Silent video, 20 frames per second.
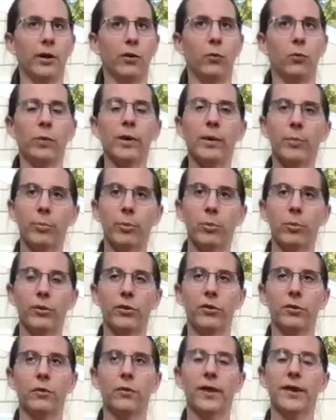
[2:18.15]
grip with
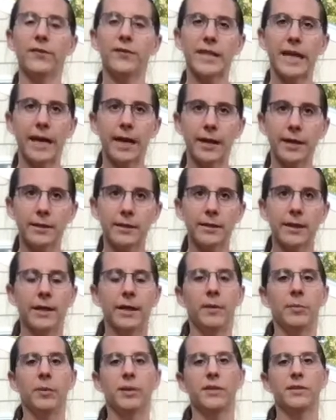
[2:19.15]
your left hand
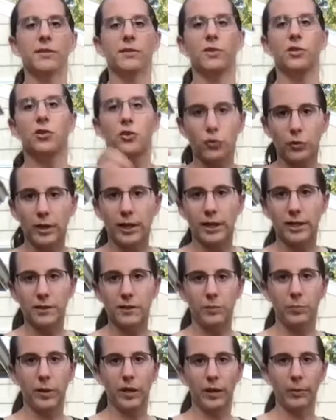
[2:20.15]
because the string is
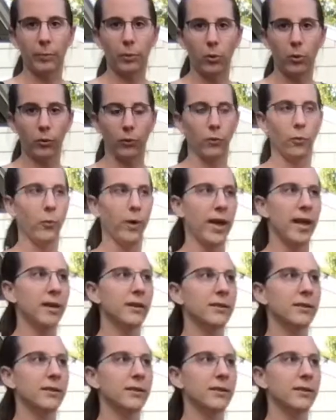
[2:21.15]
being pulled away.